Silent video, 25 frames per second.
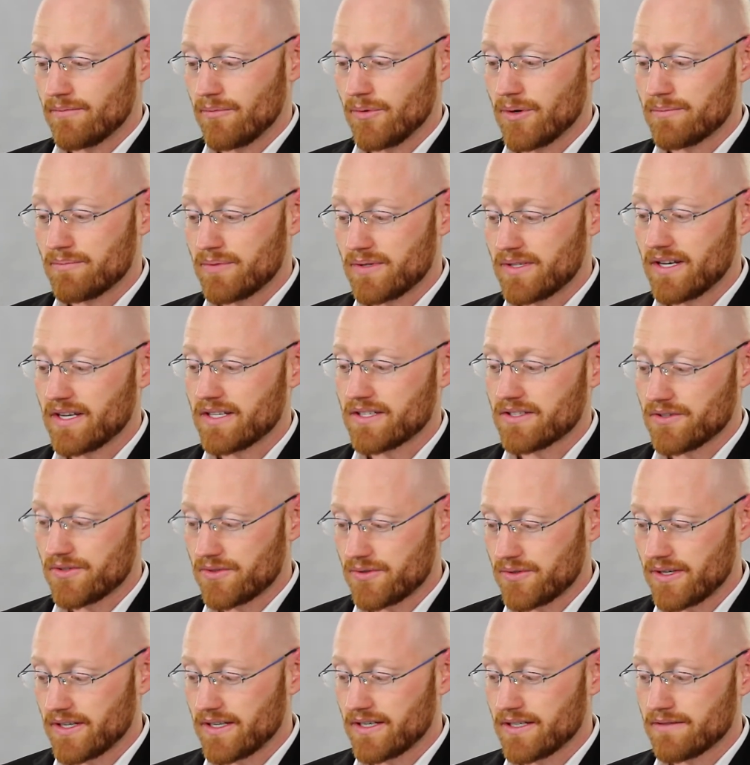one potential
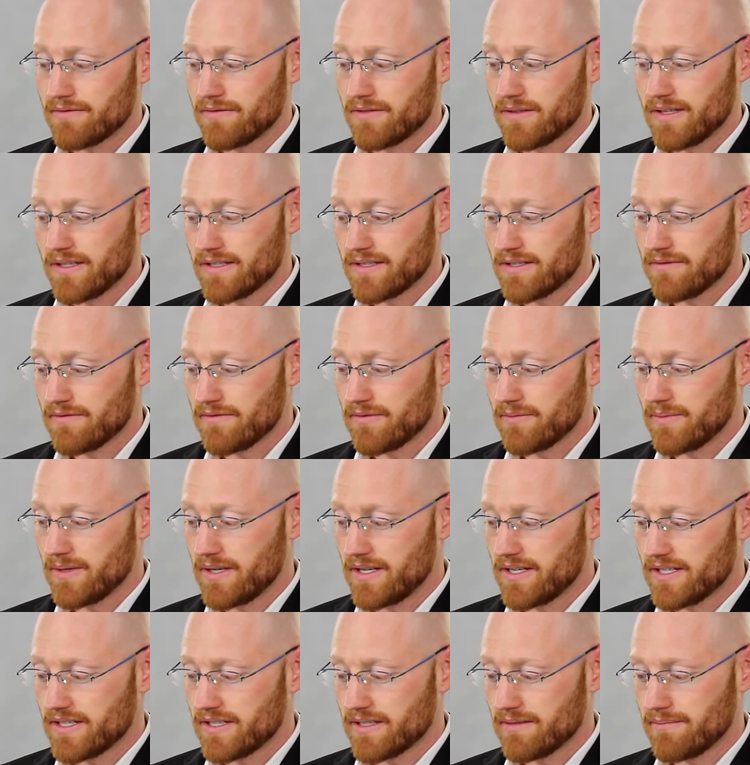trigger for this
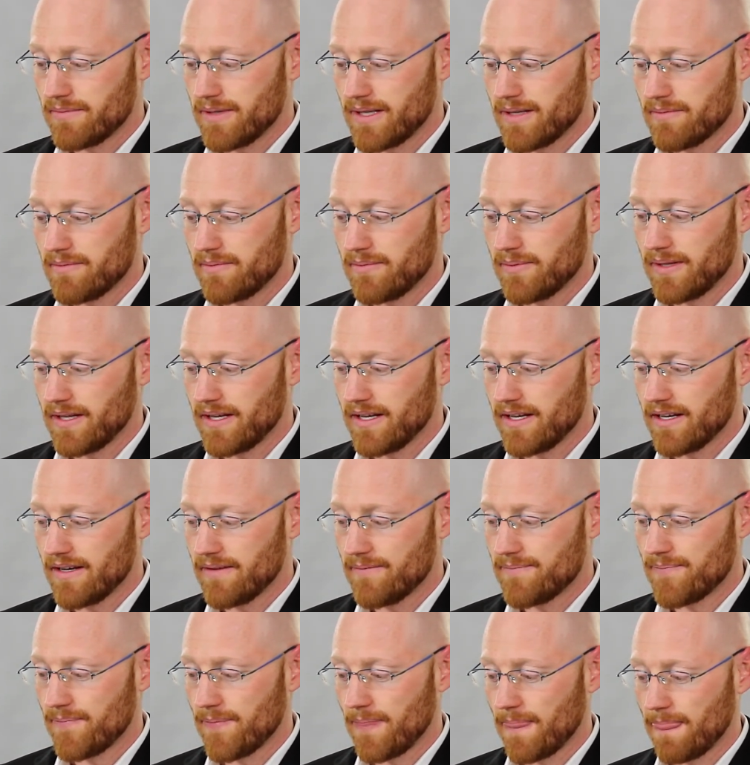inflammation blah blah
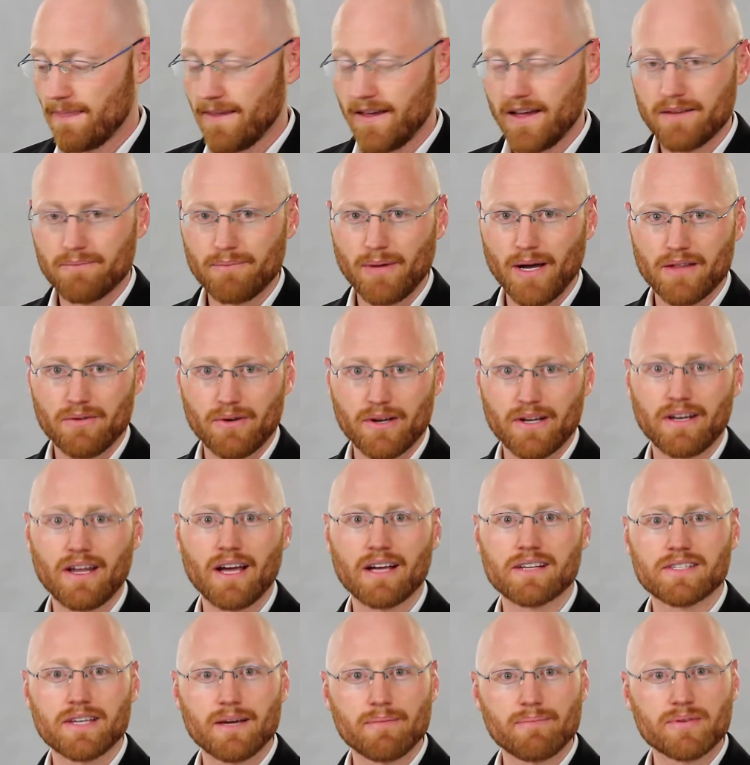blah and by the way
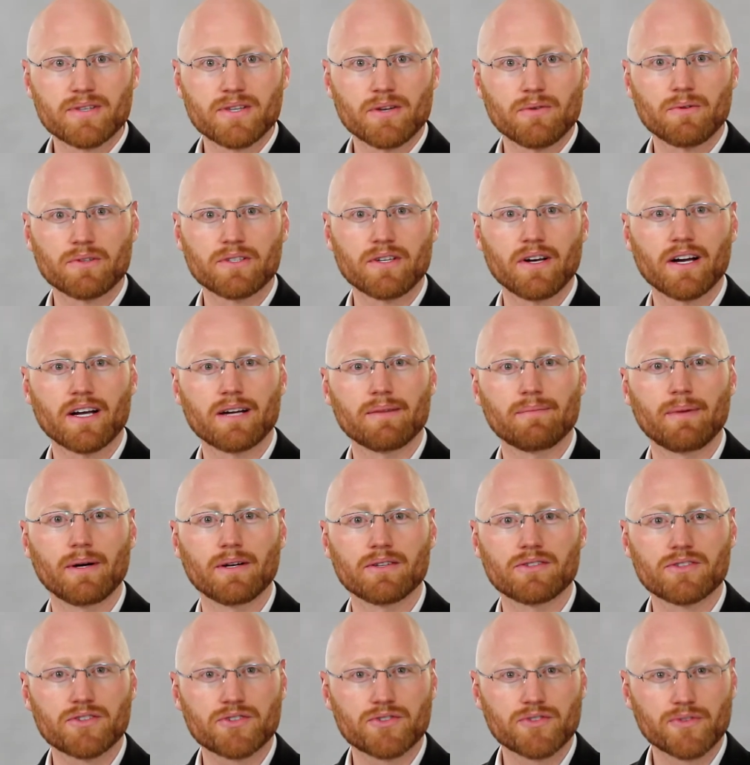next episode we'll talk
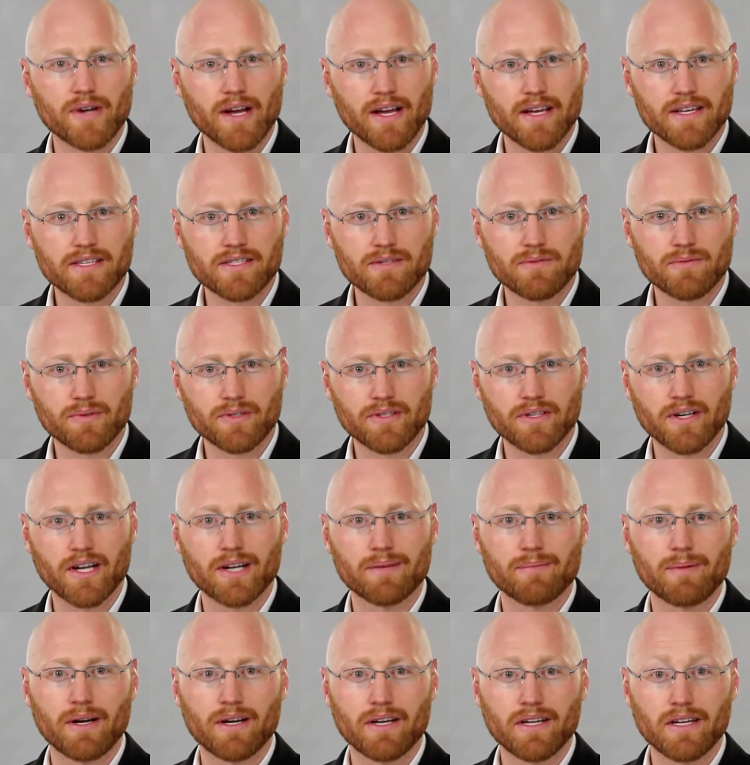about stress we'll
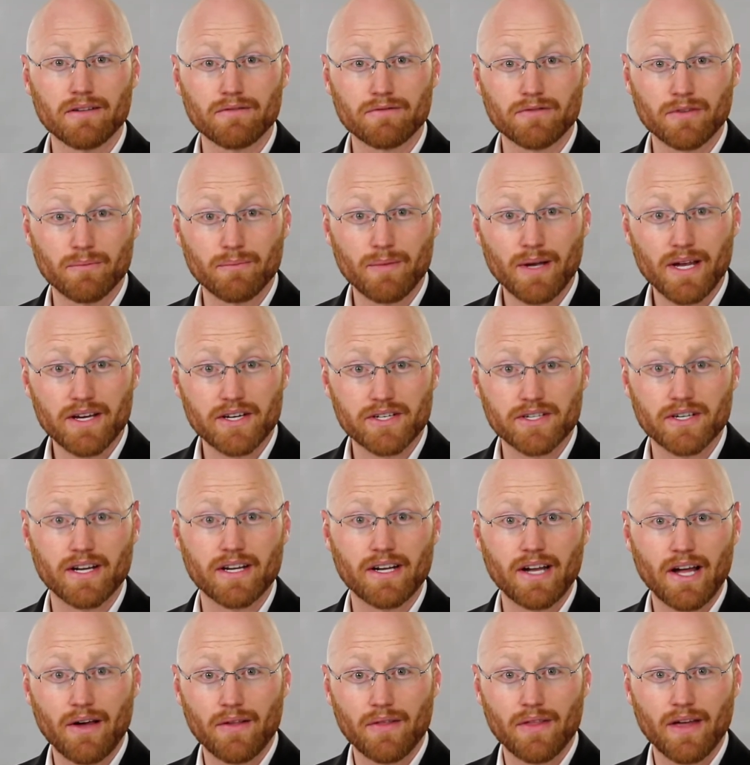talk about inflammation
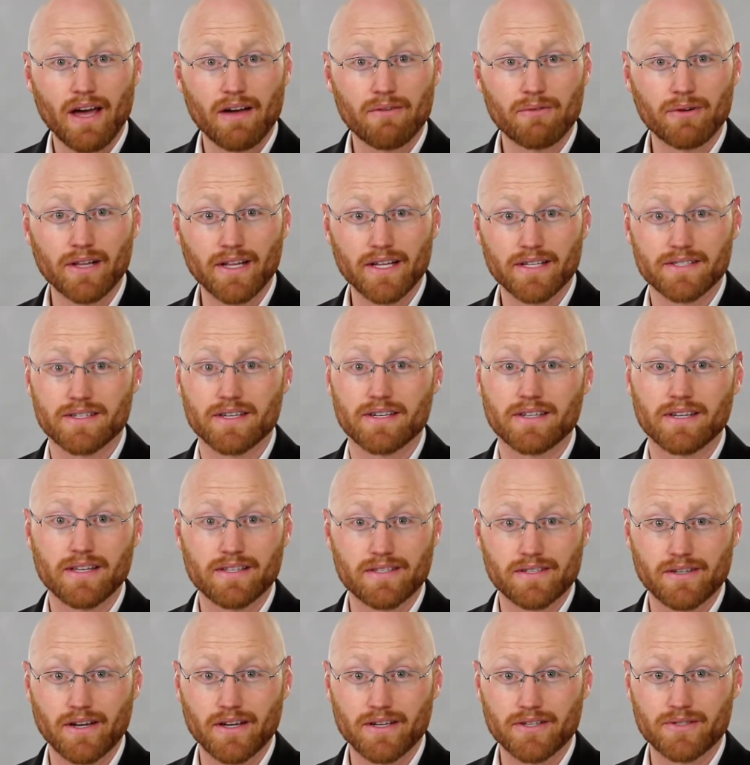and how that relates to
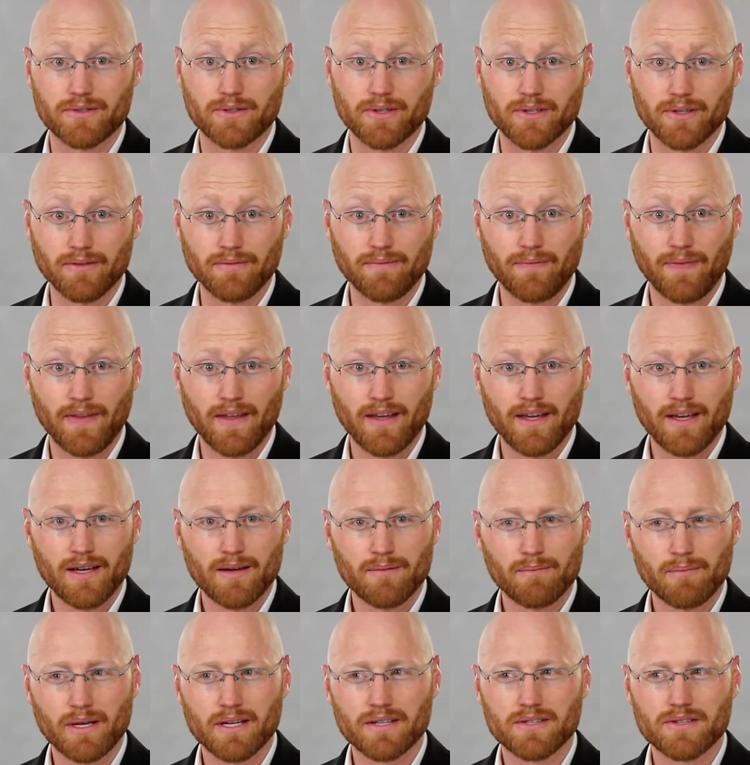testosterone
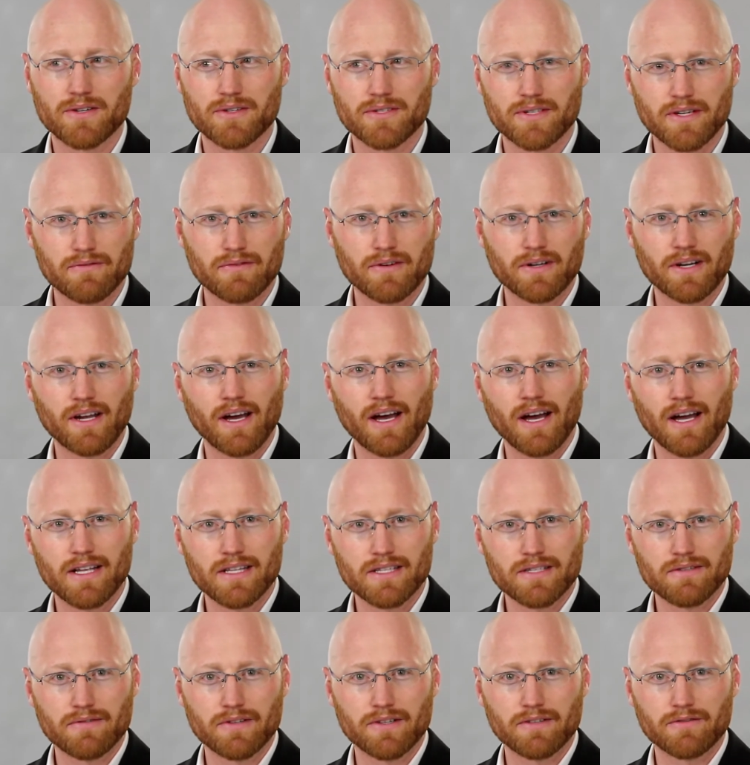because there's different
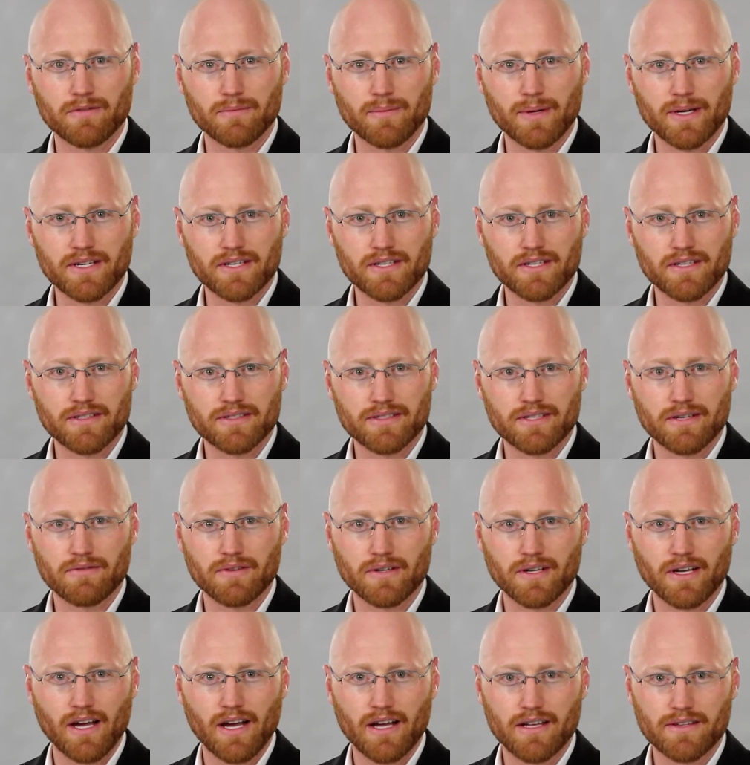kinds of inflammation there's
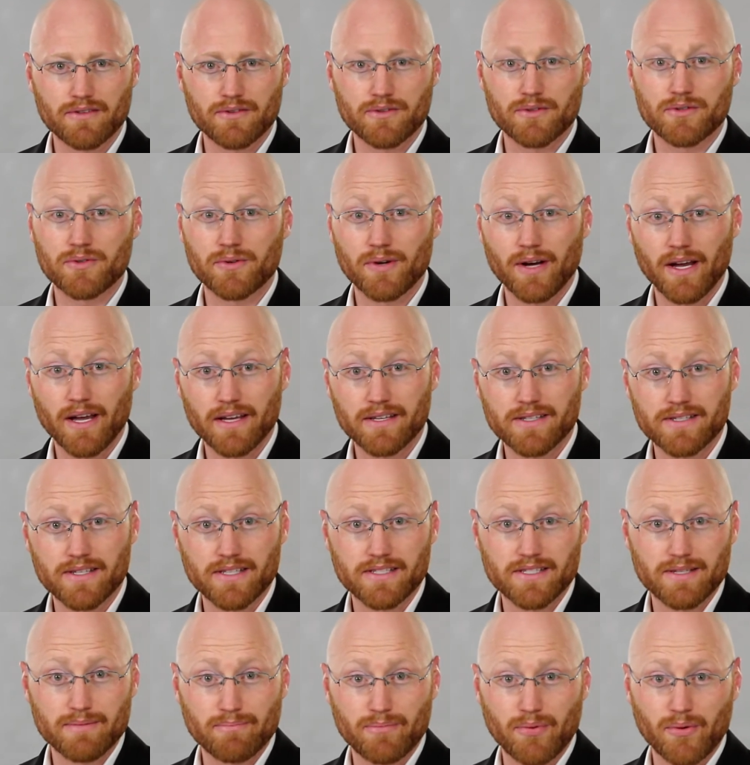different kinds of stress
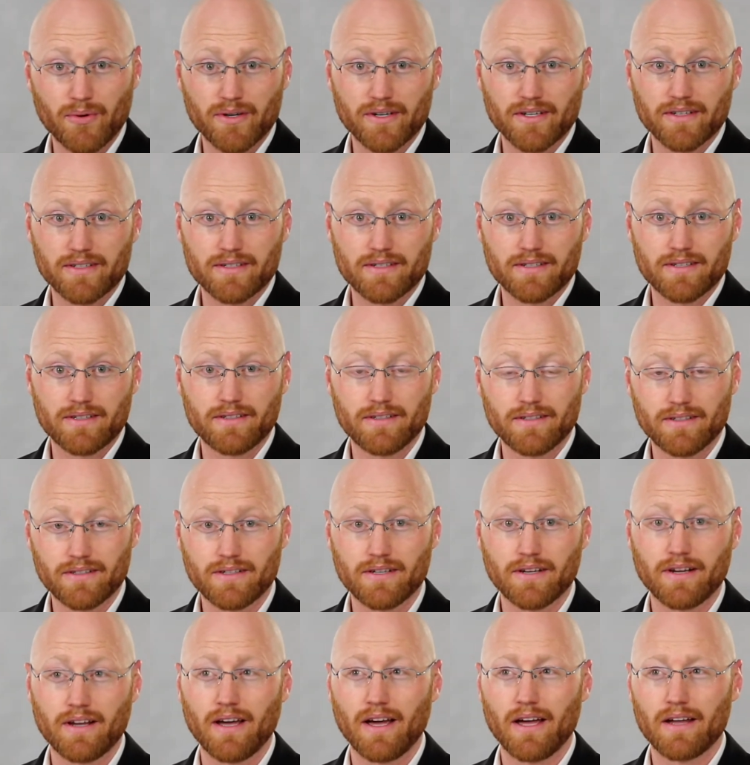it's important
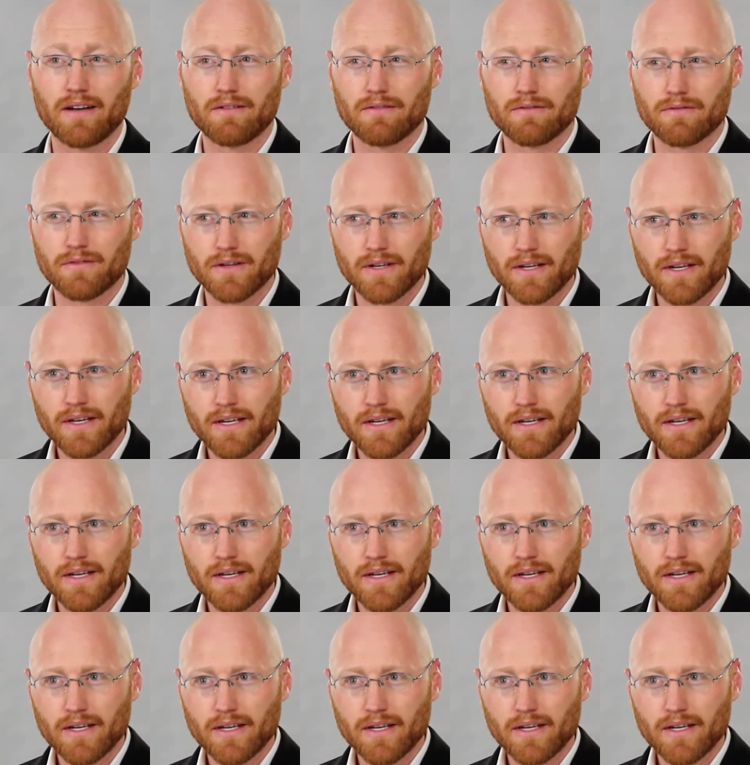to kind of